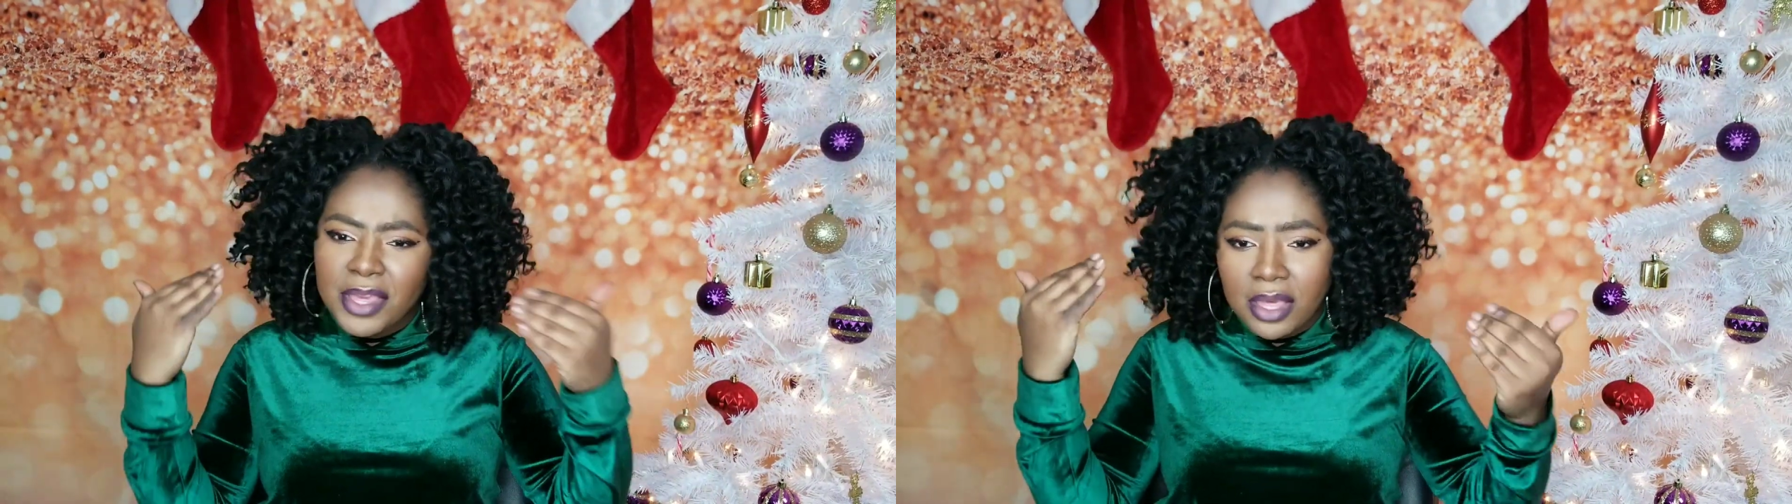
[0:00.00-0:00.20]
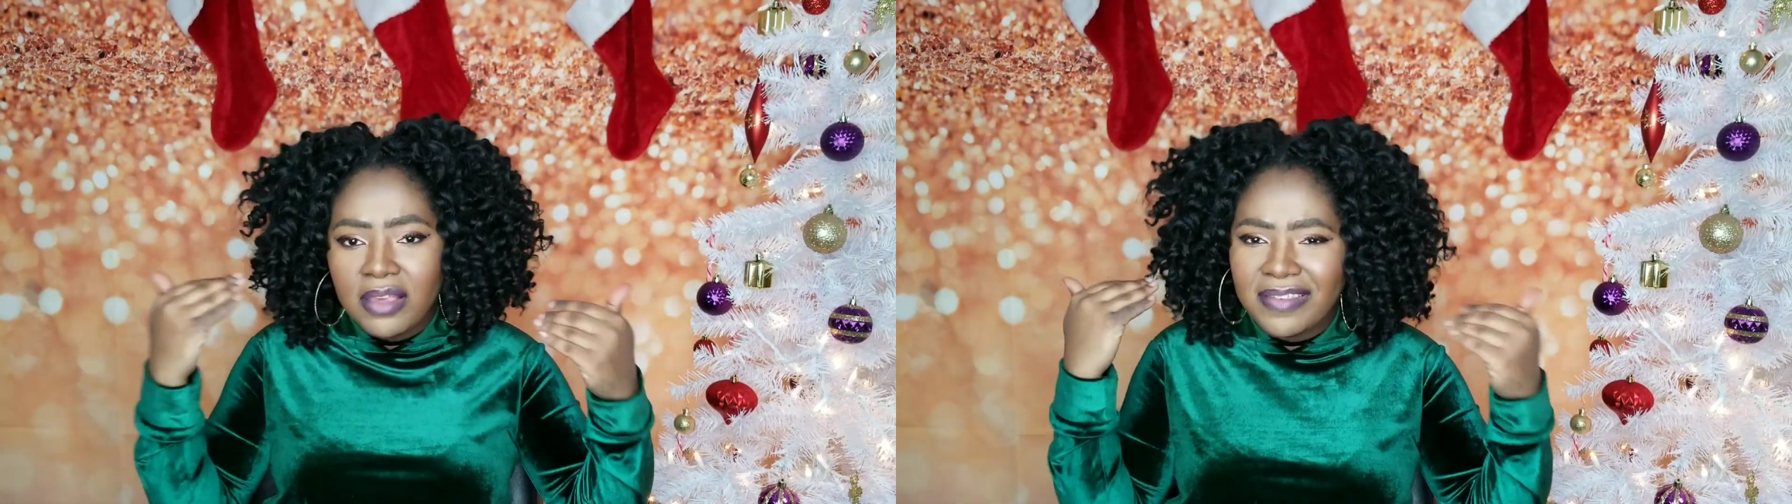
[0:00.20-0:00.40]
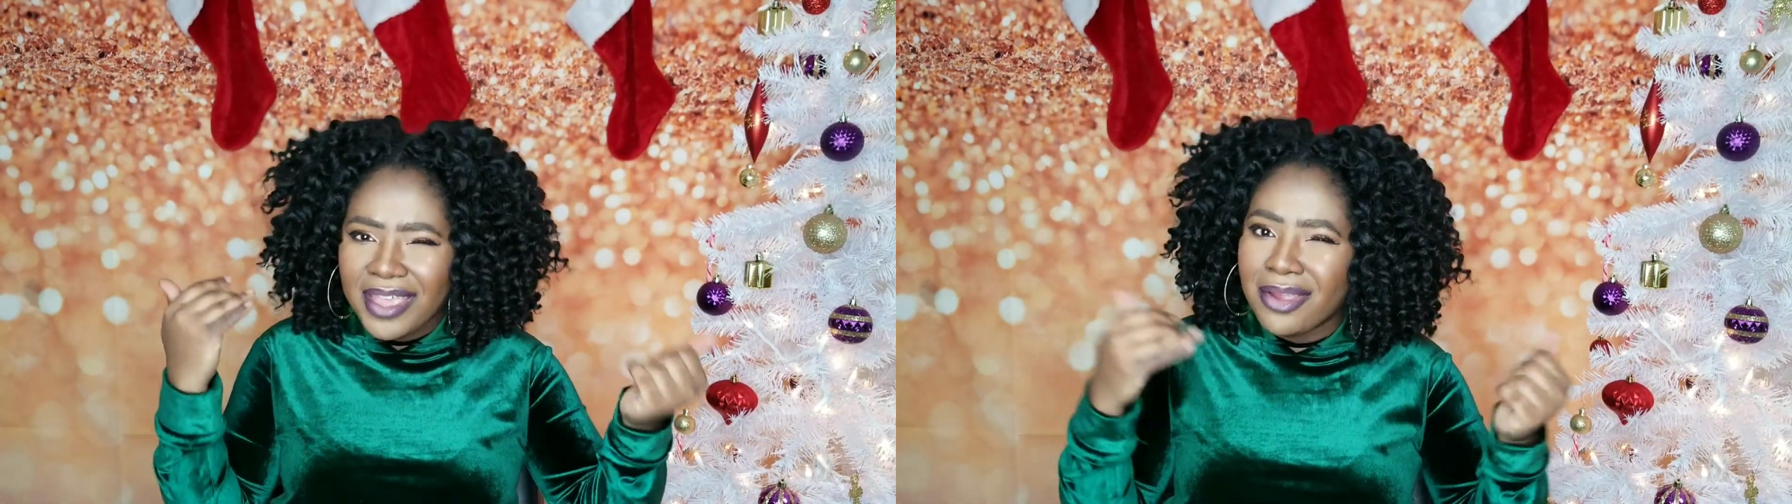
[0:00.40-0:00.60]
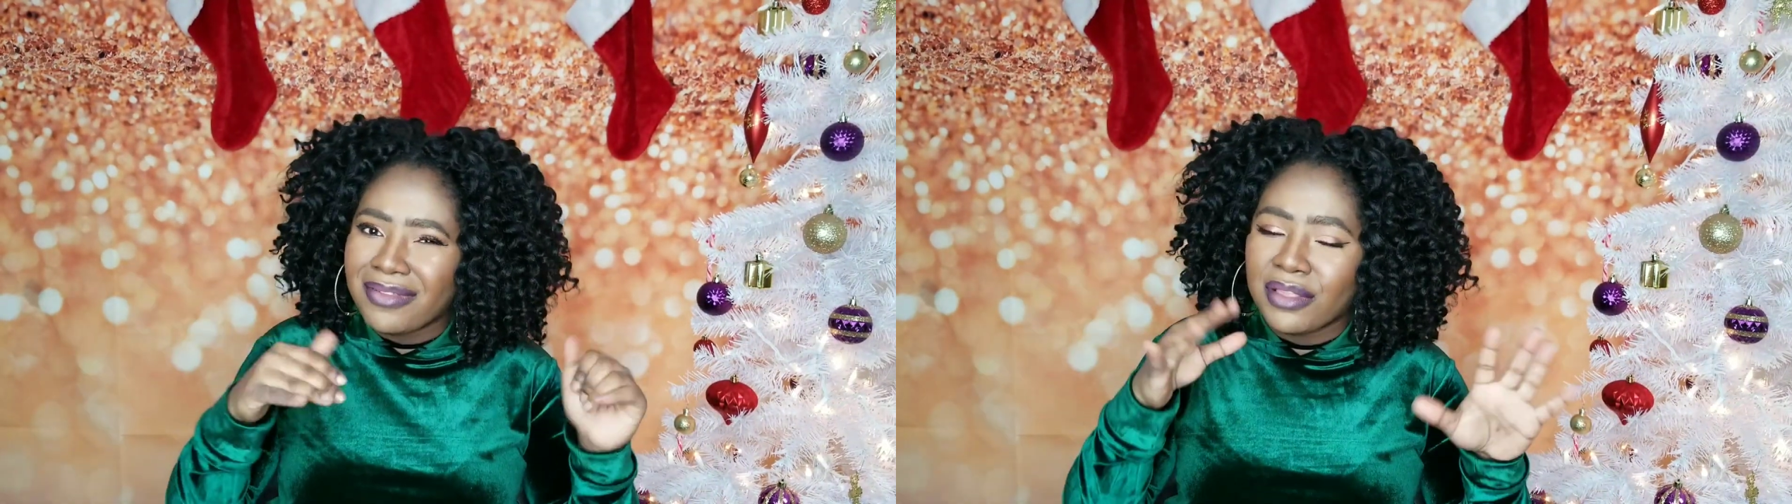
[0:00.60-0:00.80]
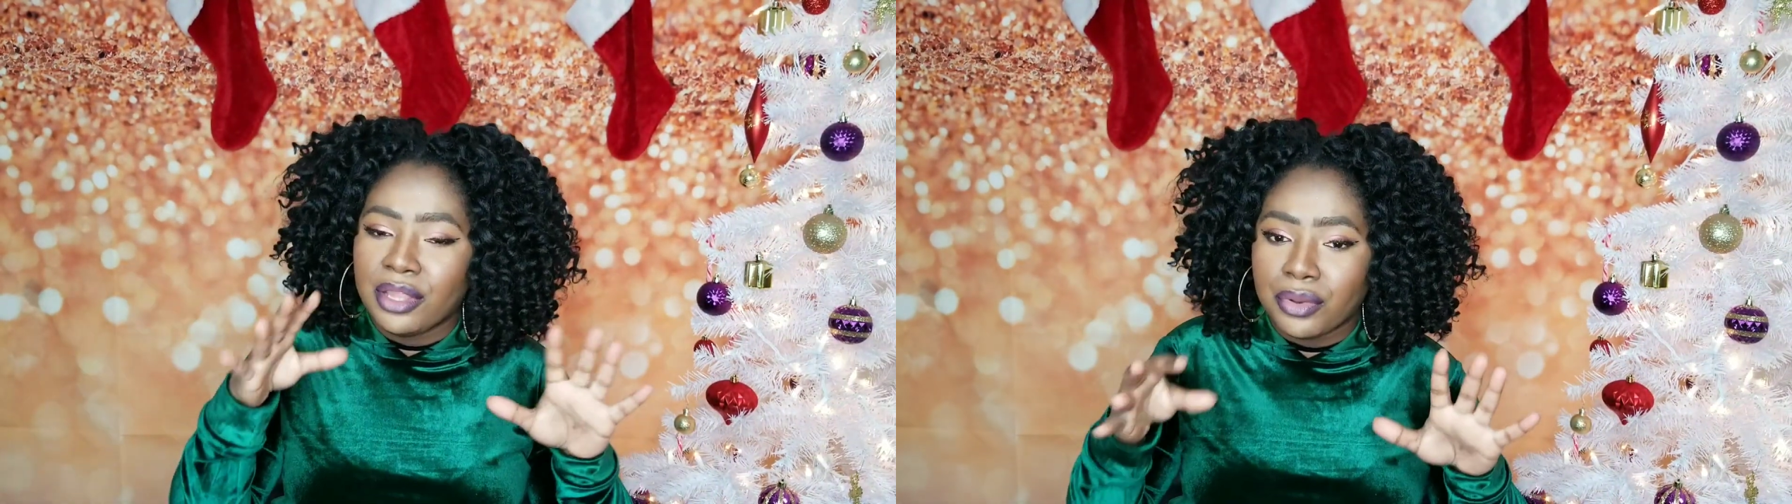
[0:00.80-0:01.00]
because the hair
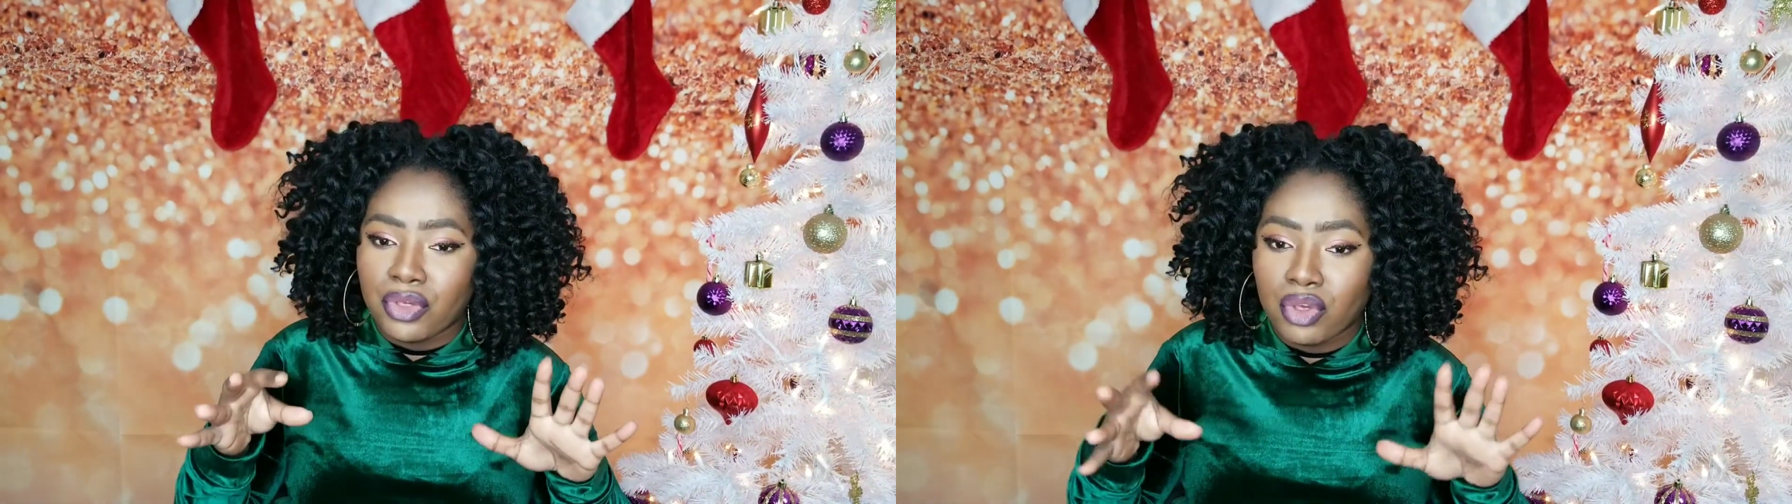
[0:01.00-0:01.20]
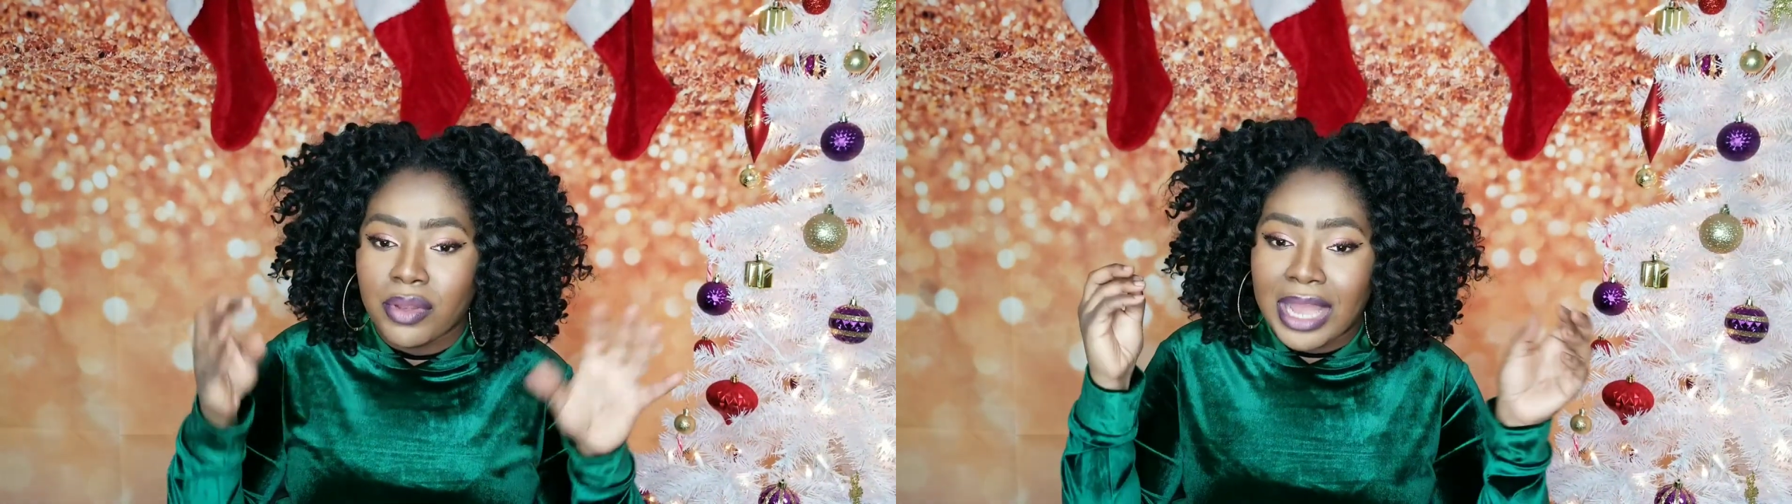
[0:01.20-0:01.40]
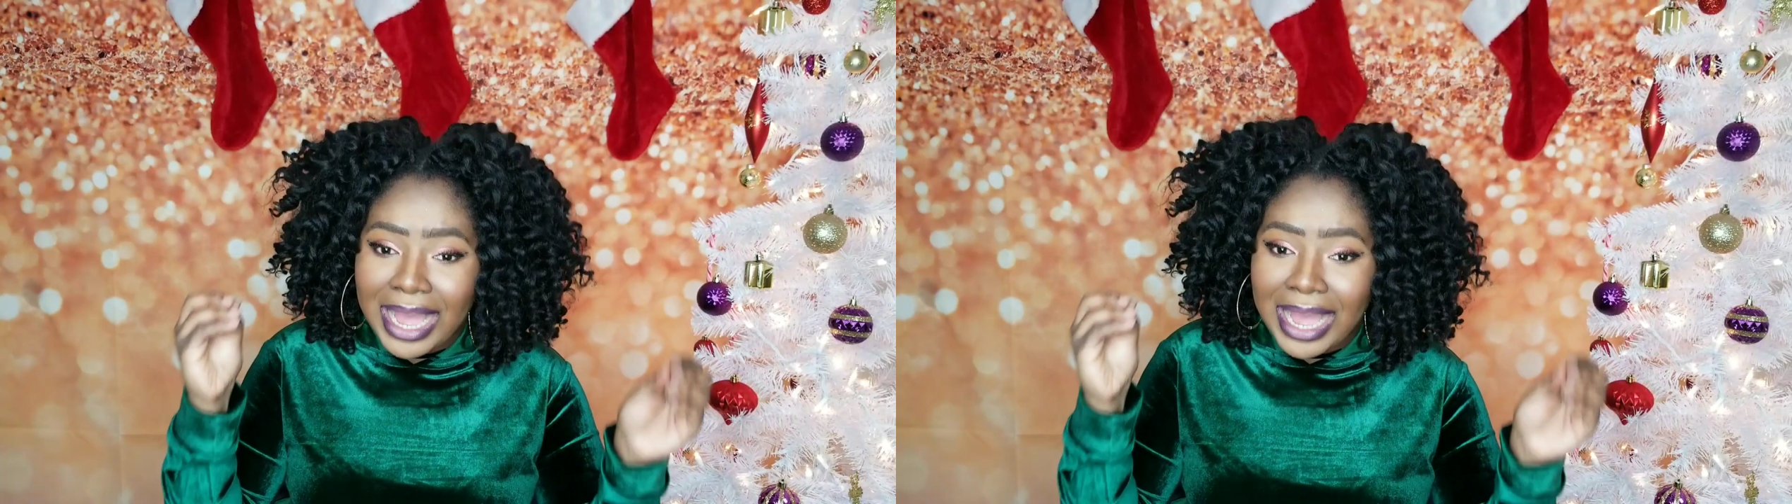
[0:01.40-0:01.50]
is a little short,